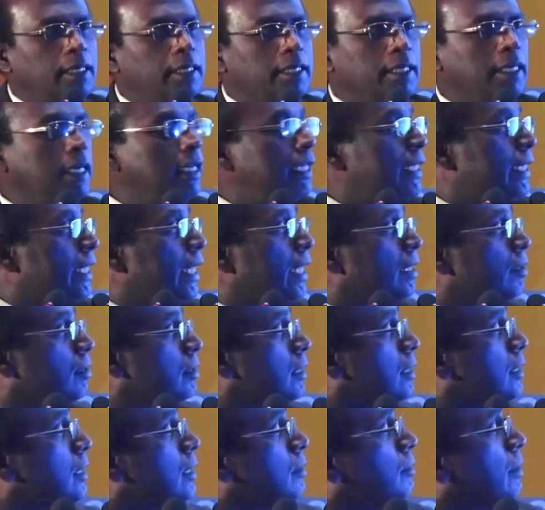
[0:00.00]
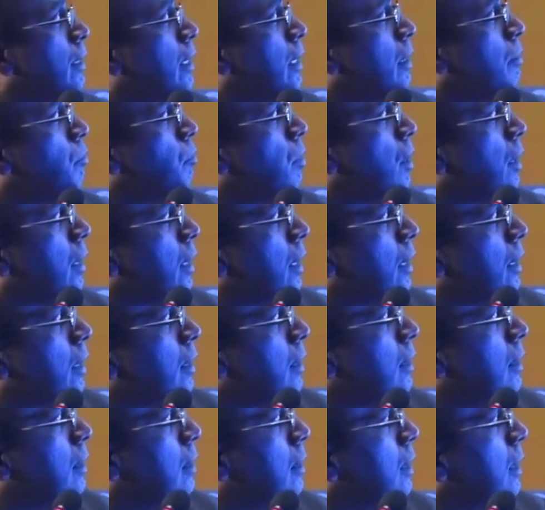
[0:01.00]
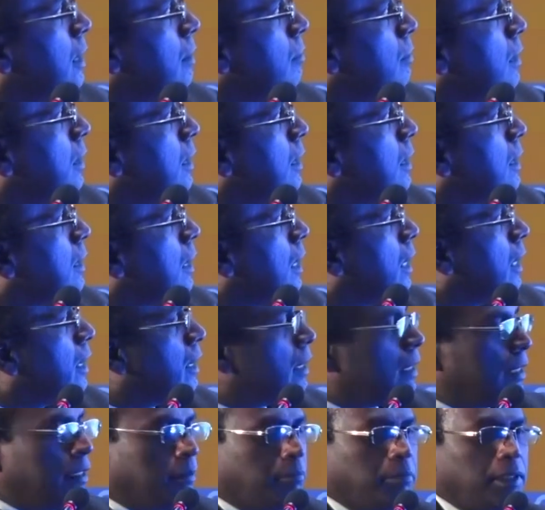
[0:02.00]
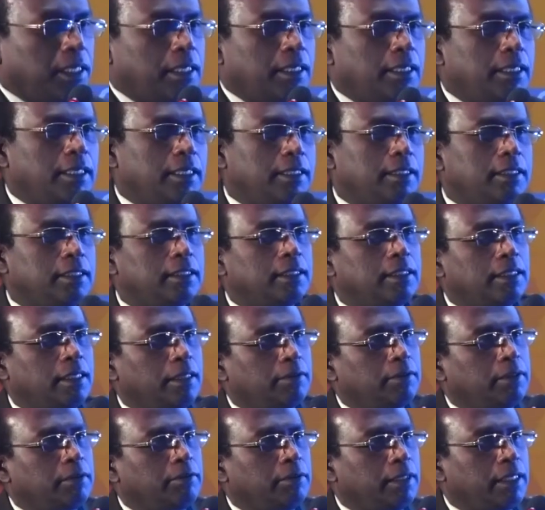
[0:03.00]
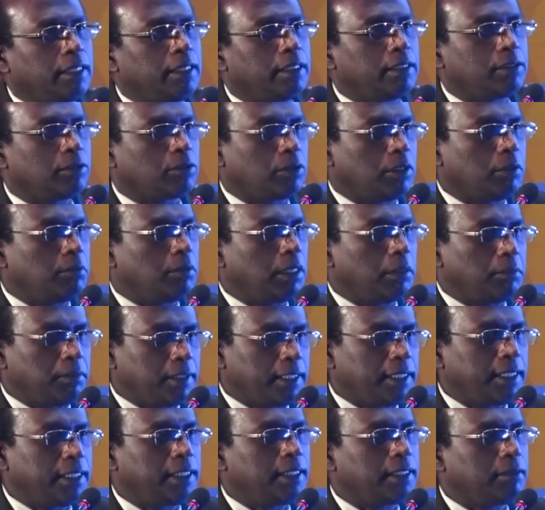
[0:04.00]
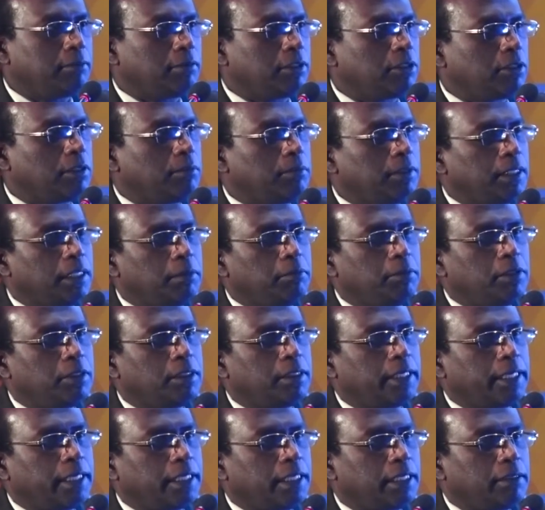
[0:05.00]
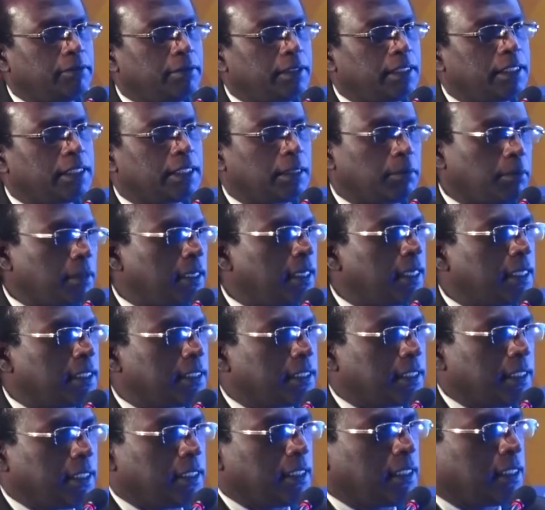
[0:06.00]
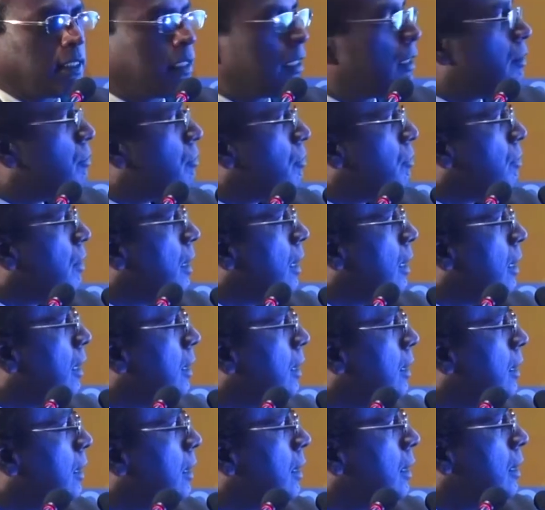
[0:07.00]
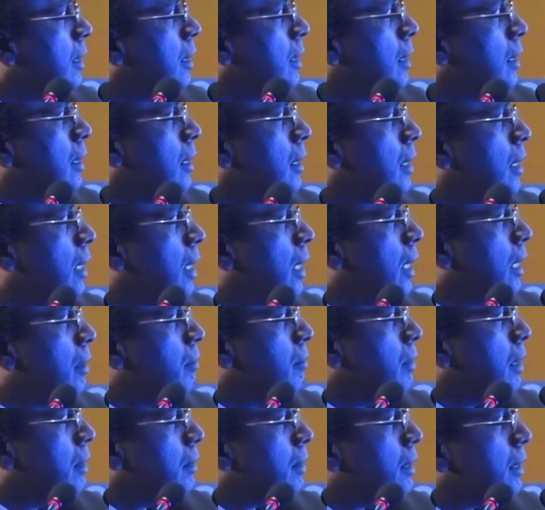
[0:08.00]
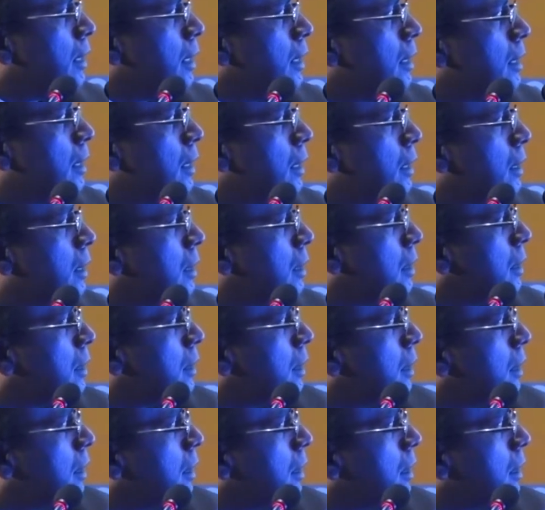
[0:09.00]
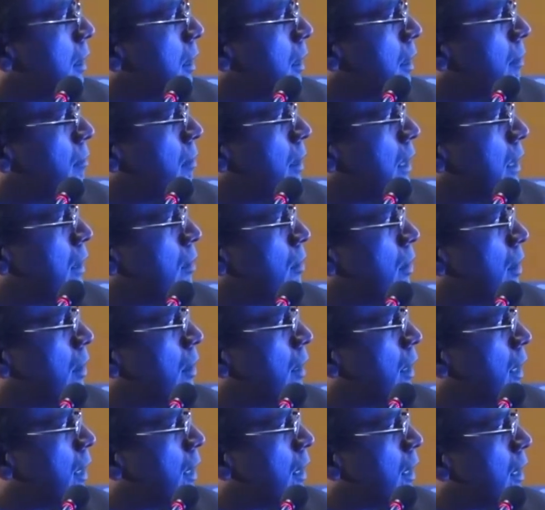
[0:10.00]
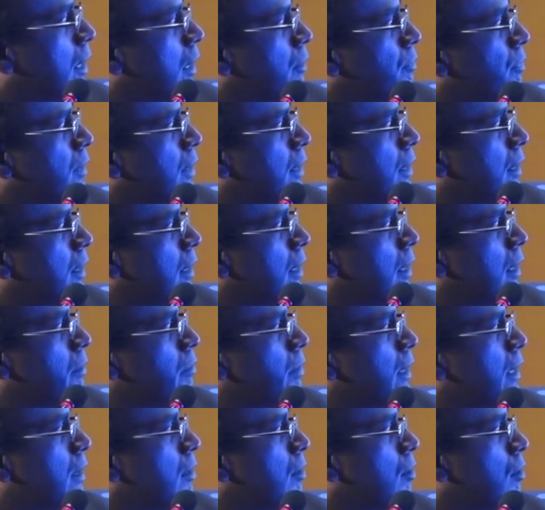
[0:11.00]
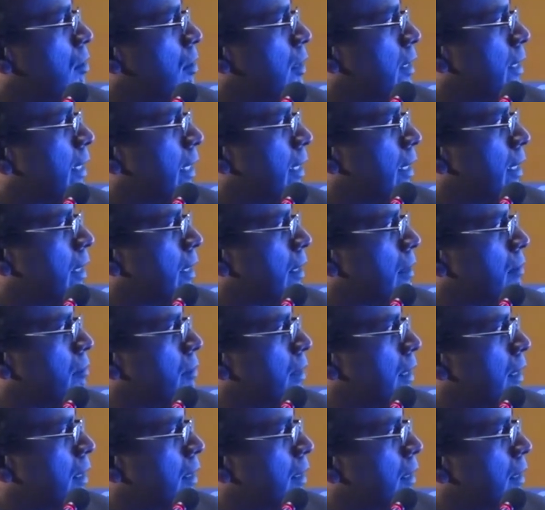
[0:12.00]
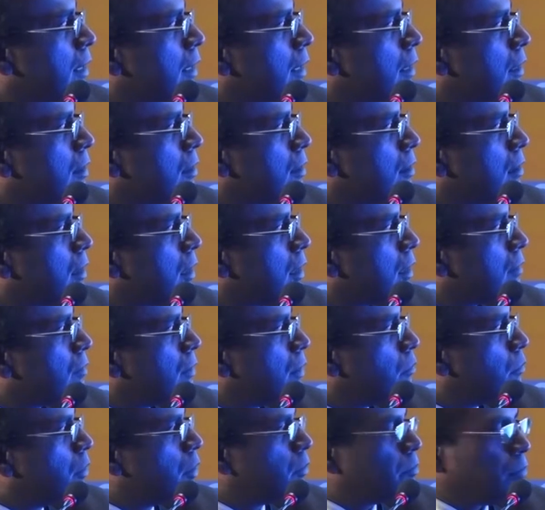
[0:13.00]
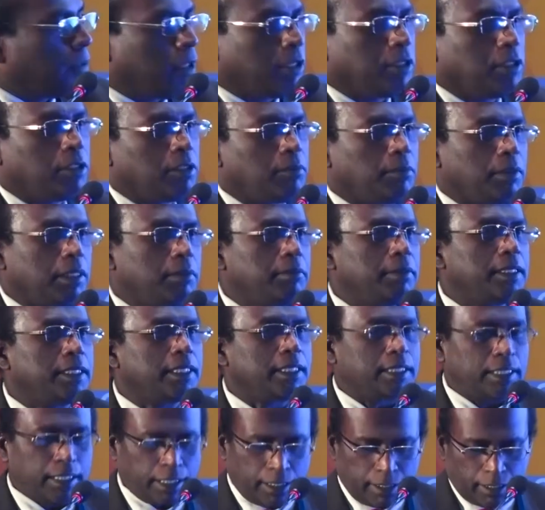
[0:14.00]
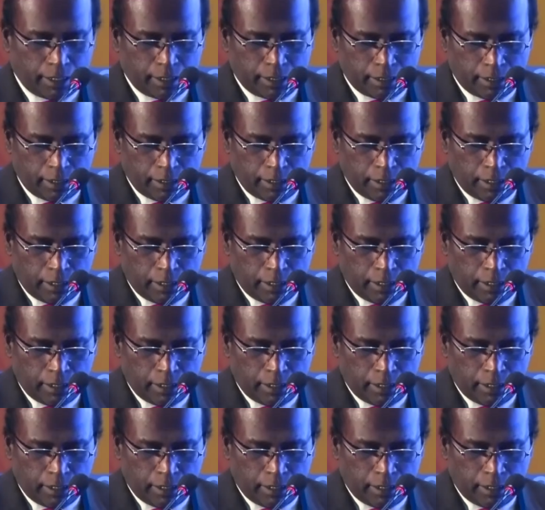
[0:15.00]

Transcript: Early diagnosis is very important. Even in the because of the various comorbidities, we should be able to identify the subclinical stage itself. And we have seen that, the invasive coronary angiography still remains the gold standard. We can see a resolution of about 0.2 millimeter thickness.